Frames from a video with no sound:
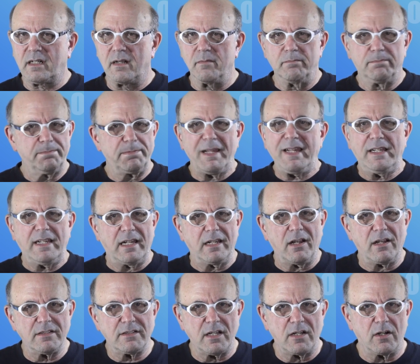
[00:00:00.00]
completely
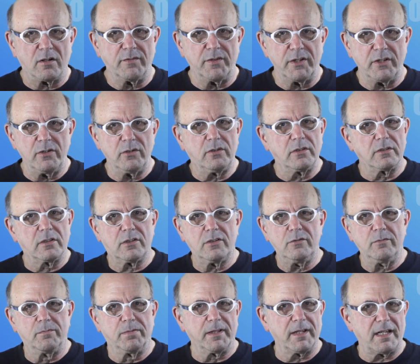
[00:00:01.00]
lost it over
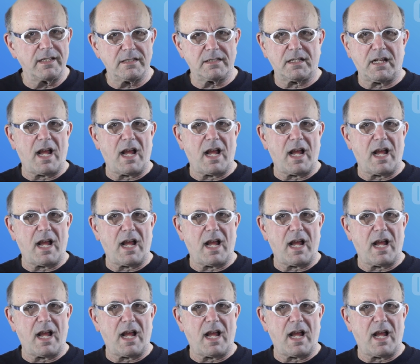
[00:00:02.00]
YugleTube plus